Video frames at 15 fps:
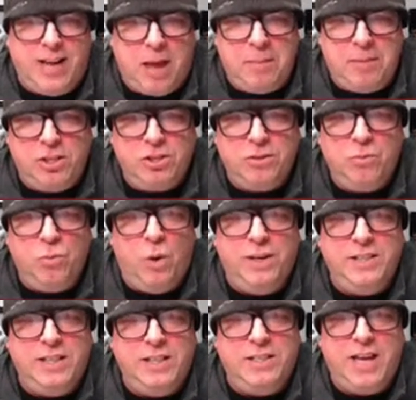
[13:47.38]
damage,
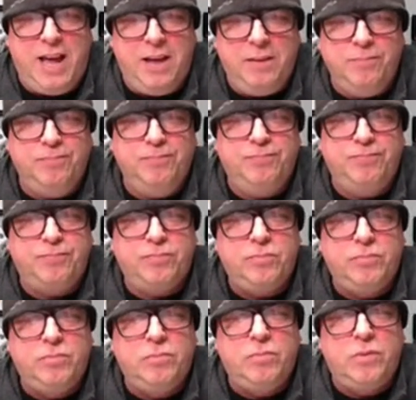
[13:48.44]
1d10.
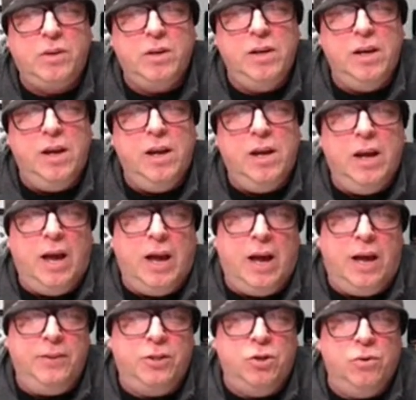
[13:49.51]

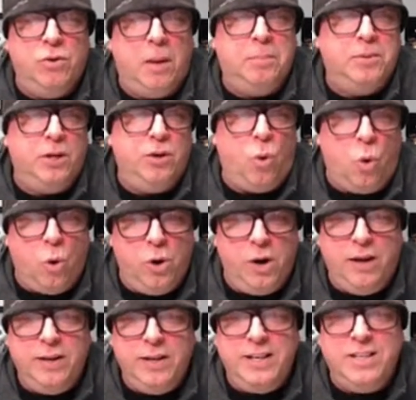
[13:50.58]
The corrupted
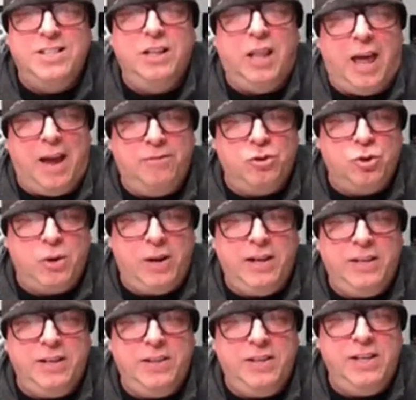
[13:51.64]
aura is life
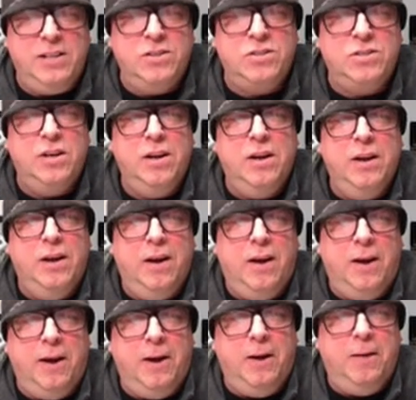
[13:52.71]
drain in these.
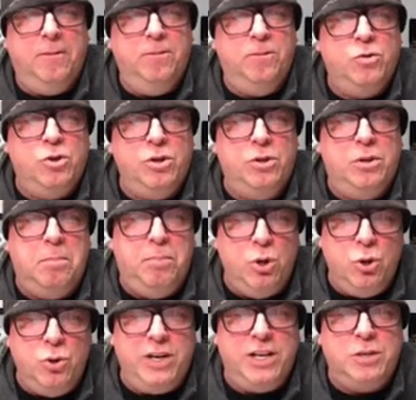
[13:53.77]
So the
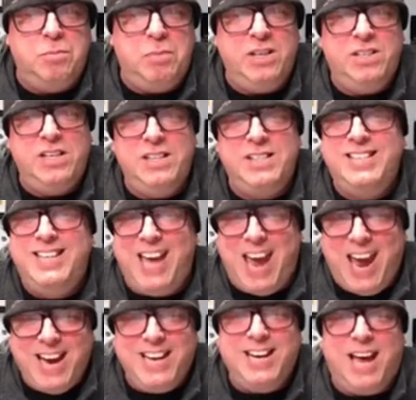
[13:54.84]
boon is PCs
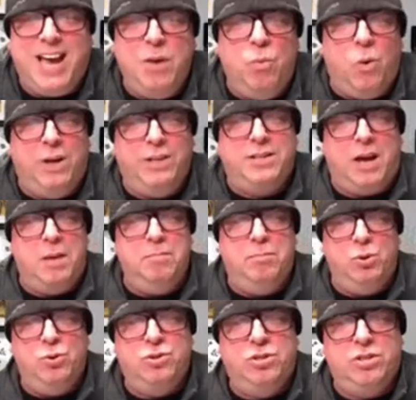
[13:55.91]
gain a one-time
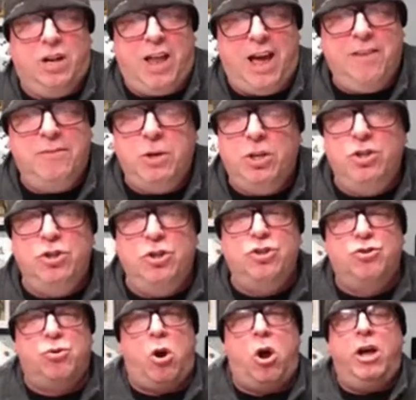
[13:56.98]
boost to life because you're
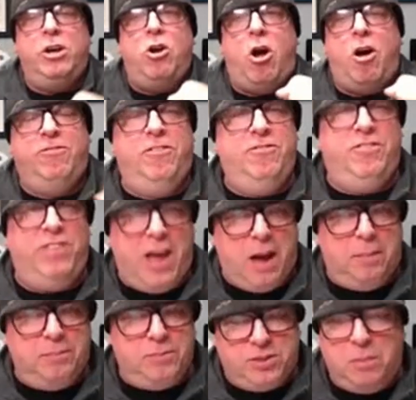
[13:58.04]
drawing off of
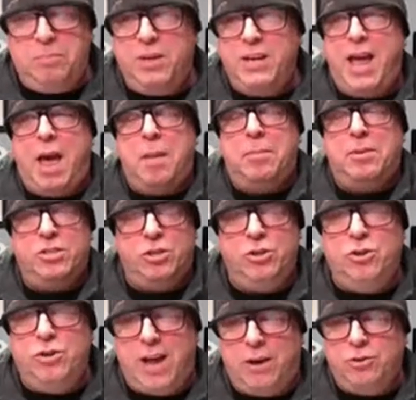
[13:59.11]
them. Something happens and
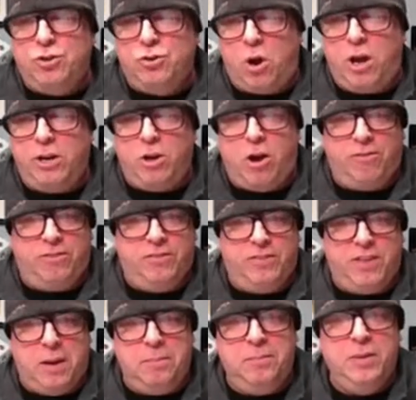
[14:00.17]
you're now drawing off of
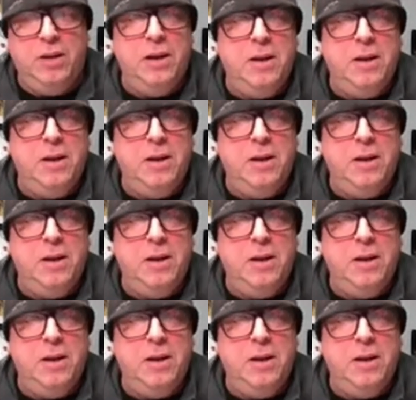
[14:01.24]
them.